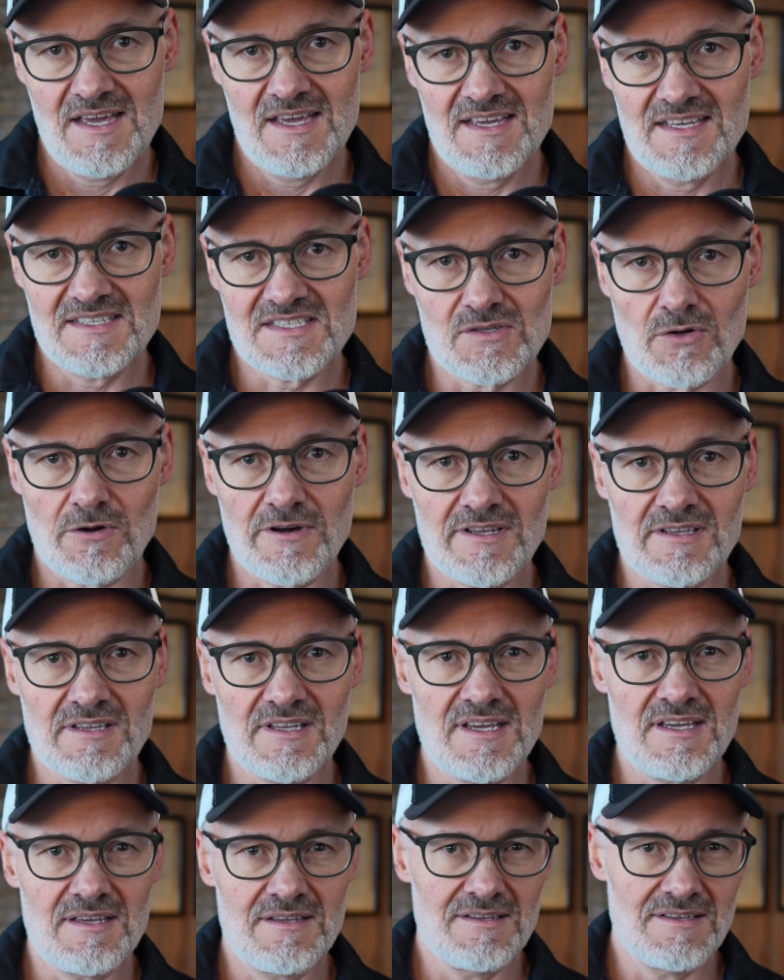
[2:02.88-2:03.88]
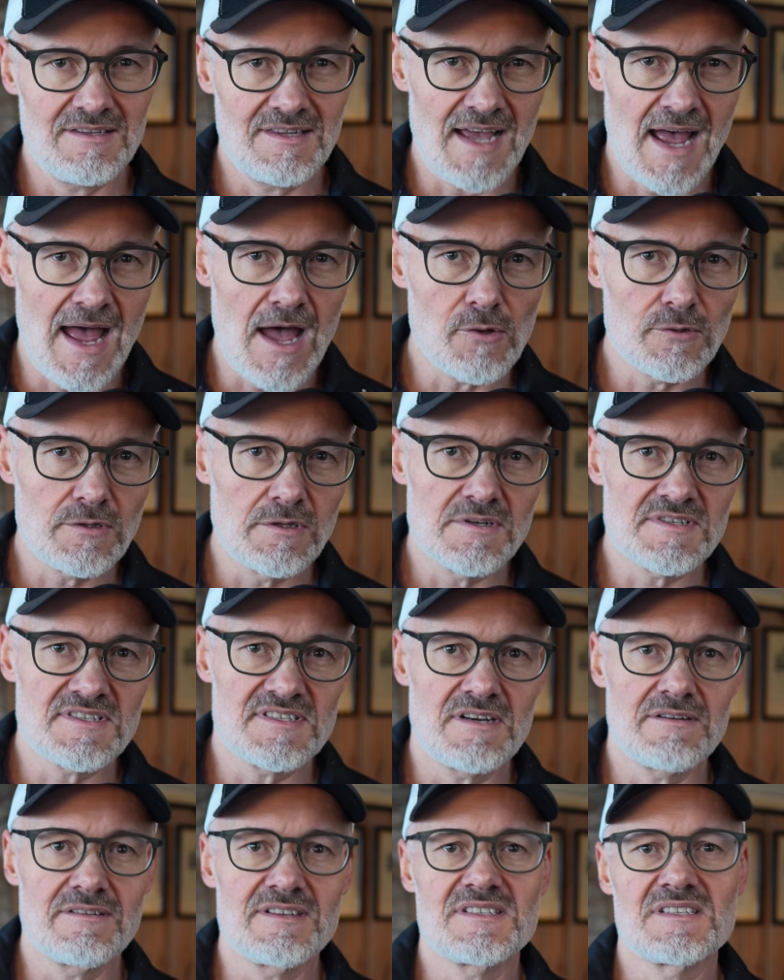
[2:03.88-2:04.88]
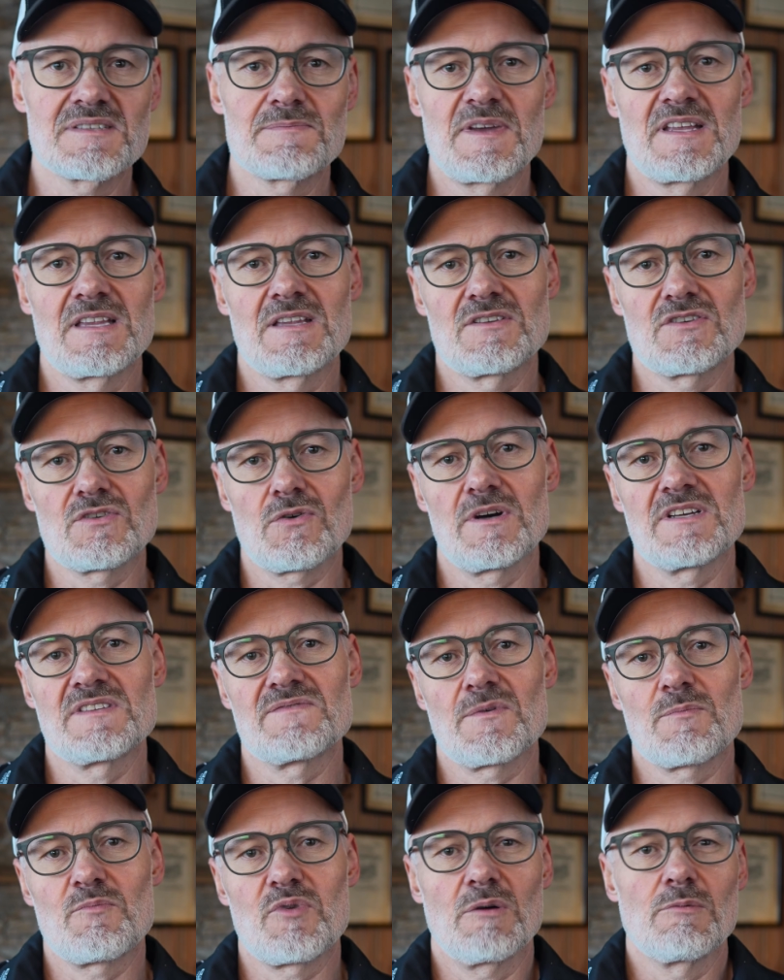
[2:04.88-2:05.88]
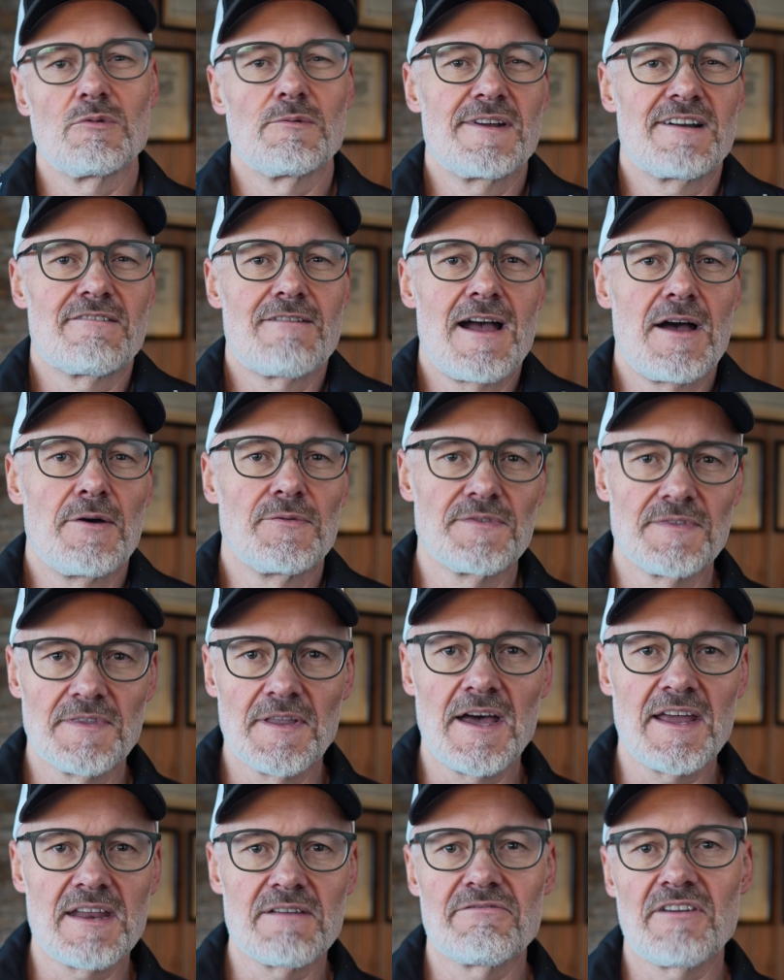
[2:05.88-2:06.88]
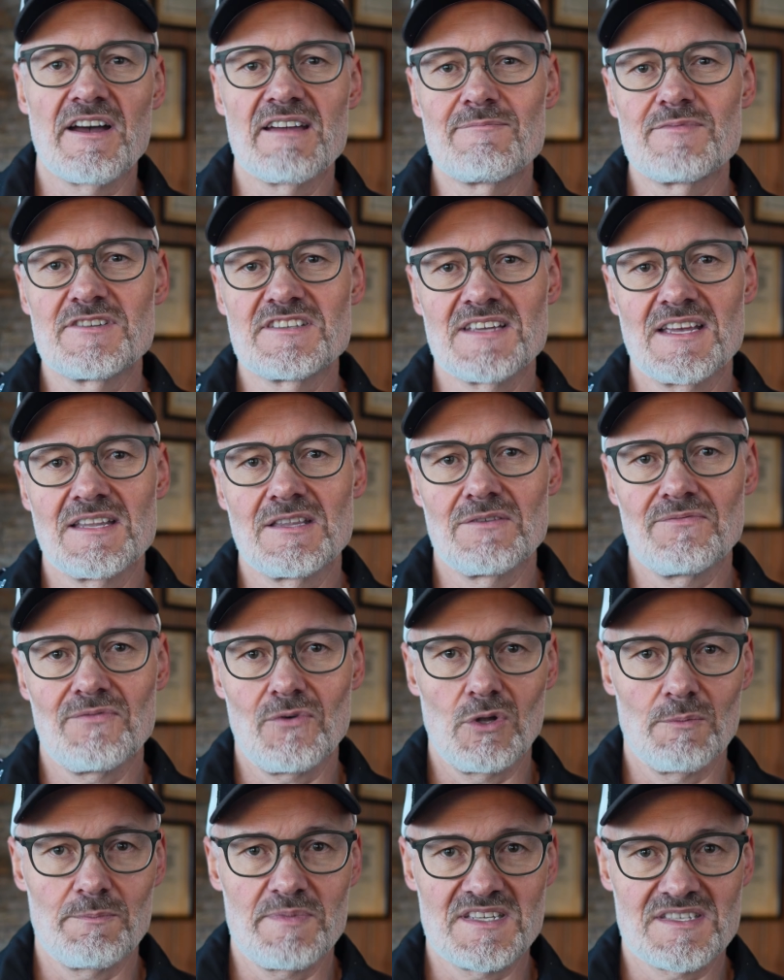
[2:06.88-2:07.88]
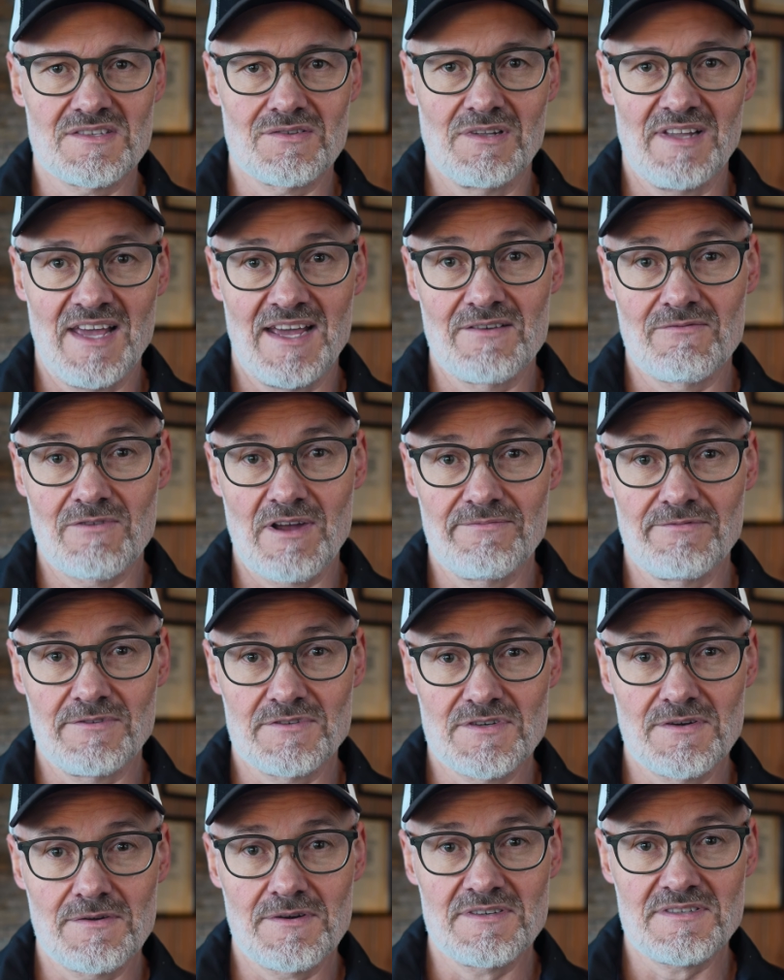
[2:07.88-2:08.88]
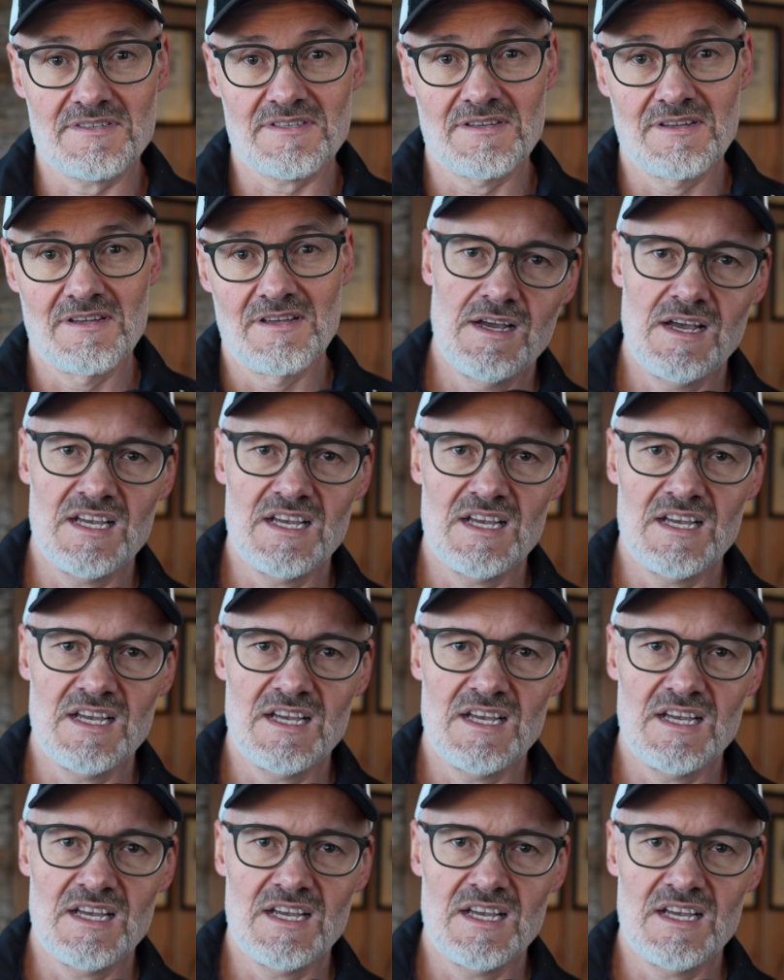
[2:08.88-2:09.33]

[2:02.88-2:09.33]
Historically, the Outlaw series has been the choice for probably around 95% of all pistol and rifle shooters.